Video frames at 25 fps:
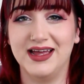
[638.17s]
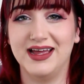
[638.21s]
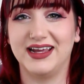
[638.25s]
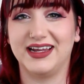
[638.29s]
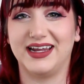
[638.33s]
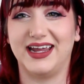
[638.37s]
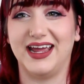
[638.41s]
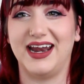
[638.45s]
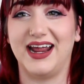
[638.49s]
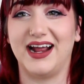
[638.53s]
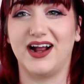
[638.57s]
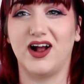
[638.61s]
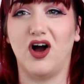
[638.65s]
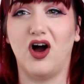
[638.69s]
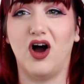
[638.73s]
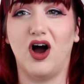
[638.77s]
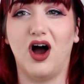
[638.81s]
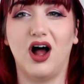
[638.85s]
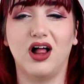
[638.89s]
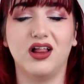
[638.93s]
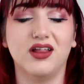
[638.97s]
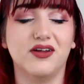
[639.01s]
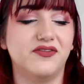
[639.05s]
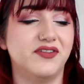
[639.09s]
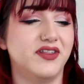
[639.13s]
getting
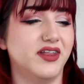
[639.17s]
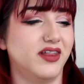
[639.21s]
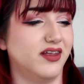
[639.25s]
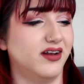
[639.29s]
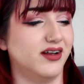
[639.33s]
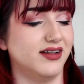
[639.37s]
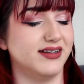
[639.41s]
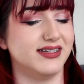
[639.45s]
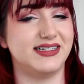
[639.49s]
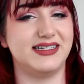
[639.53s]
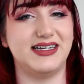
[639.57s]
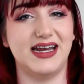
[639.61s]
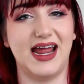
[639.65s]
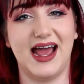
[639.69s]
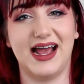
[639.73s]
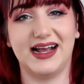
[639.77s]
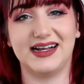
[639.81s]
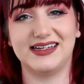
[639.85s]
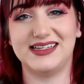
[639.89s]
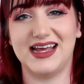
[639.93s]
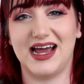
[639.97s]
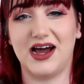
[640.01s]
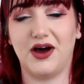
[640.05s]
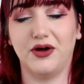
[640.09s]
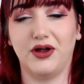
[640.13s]
all of the little
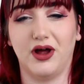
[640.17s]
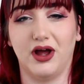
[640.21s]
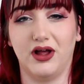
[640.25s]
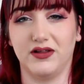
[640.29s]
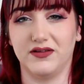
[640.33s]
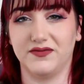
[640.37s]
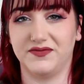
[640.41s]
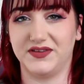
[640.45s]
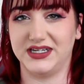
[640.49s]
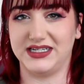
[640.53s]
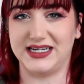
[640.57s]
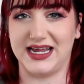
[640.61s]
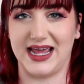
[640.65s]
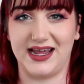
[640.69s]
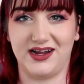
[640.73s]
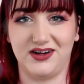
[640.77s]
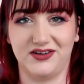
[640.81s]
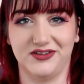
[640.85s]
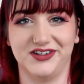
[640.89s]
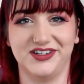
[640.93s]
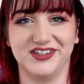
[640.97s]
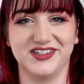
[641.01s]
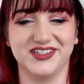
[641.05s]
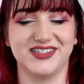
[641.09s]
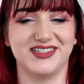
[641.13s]
snags out, all of the
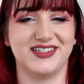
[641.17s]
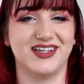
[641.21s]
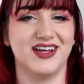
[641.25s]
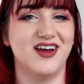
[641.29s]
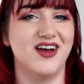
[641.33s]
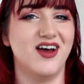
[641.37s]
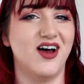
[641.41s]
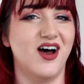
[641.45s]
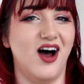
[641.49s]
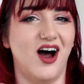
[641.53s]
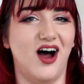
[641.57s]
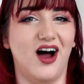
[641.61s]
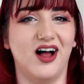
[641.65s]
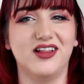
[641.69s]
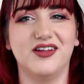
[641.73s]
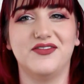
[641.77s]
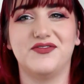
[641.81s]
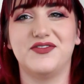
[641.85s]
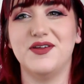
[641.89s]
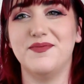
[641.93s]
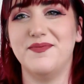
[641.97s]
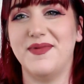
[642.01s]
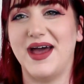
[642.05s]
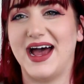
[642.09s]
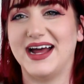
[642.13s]
tangles, all of
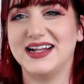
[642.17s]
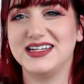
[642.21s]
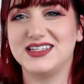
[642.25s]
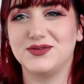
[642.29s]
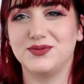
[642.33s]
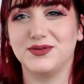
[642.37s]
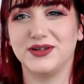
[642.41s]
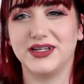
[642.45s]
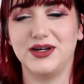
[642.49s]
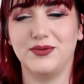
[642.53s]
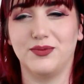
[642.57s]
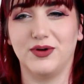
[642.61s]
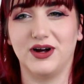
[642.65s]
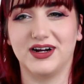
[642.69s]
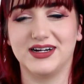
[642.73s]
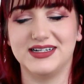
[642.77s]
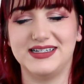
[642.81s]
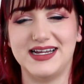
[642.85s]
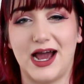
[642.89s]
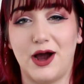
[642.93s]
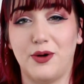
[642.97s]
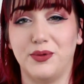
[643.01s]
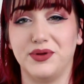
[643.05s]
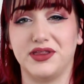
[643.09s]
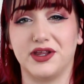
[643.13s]
the mats really worked
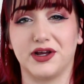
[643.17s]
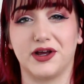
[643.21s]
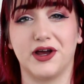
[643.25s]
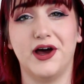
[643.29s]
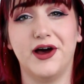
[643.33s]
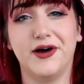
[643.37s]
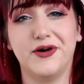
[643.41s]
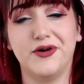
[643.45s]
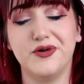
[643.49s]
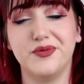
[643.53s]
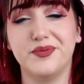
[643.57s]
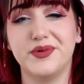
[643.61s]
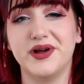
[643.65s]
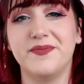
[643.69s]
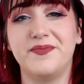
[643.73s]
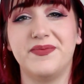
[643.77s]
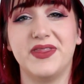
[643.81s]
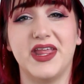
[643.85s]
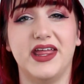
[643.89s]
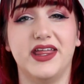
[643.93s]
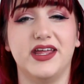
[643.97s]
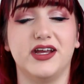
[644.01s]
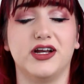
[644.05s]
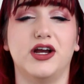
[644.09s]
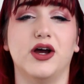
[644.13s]
out with the comb, and
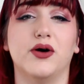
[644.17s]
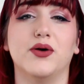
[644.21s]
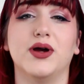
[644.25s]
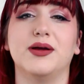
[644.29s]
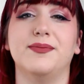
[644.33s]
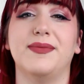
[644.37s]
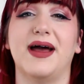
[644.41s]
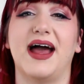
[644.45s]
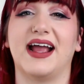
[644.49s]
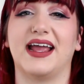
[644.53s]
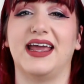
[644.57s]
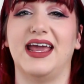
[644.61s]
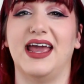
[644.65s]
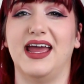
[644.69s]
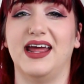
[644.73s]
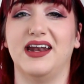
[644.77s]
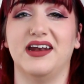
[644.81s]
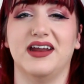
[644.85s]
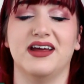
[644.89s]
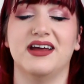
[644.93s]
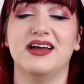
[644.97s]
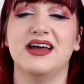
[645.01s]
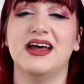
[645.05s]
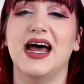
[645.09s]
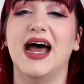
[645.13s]
then going back
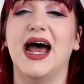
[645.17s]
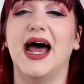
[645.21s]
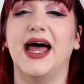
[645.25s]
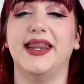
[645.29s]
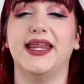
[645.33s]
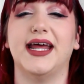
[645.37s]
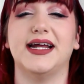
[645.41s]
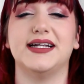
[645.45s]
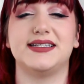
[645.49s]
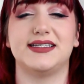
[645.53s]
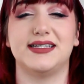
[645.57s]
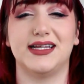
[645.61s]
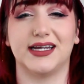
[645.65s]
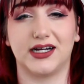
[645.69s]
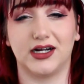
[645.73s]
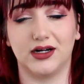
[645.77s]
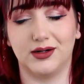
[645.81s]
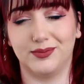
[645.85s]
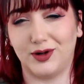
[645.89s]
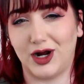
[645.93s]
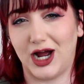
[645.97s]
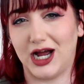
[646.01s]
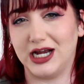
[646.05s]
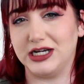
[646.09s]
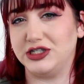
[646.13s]
in, and that slicker
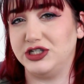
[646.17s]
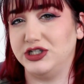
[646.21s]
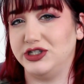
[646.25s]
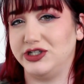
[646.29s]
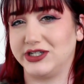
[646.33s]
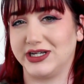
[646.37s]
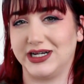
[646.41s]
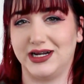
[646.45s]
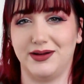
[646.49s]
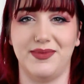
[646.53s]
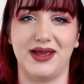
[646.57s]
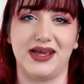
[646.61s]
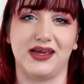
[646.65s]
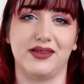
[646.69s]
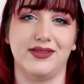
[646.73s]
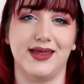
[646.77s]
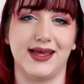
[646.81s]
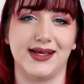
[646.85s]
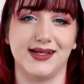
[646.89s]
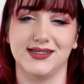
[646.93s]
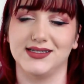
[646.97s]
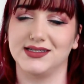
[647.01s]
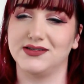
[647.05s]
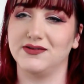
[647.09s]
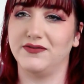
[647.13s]
brush is just gonna make
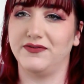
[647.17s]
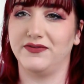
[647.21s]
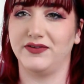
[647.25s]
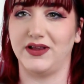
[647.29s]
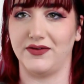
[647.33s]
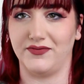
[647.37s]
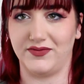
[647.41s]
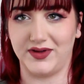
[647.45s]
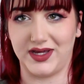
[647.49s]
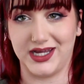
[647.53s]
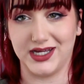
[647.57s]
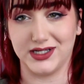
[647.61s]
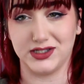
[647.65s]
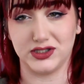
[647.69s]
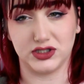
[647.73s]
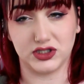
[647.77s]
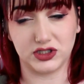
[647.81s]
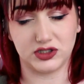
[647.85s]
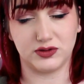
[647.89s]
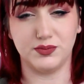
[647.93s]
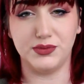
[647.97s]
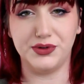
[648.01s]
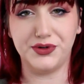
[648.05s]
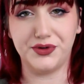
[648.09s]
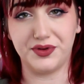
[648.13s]
things fluffy and
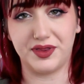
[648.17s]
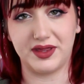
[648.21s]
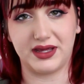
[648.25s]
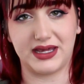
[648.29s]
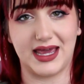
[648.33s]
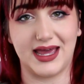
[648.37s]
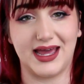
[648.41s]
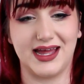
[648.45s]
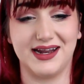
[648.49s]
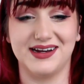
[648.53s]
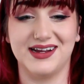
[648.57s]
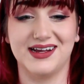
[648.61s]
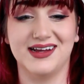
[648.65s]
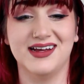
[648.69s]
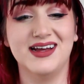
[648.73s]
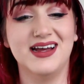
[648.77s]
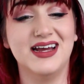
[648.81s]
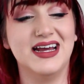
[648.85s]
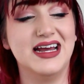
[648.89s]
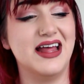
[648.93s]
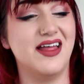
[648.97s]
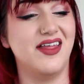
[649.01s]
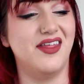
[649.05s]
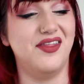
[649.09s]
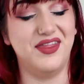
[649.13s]
smooth again.
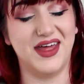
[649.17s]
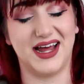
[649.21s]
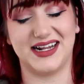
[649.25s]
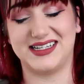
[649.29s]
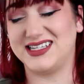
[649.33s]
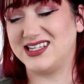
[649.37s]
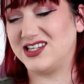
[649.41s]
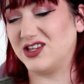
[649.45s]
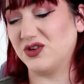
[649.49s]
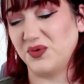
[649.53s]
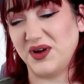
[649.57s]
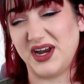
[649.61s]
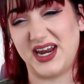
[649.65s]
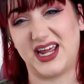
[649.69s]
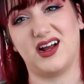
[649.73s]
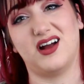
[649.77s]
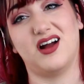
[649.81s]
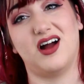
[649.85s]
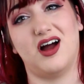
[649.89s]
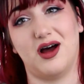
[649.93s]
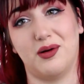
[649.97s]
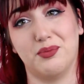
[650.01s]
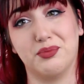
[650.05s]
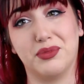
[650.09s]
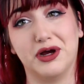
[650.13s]
That's the winning
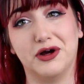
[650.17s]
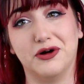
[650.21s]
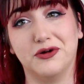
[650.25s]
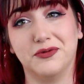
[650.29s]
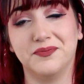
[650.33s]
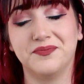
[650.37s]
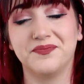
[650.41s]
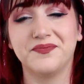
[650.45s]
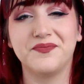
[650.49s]
combo.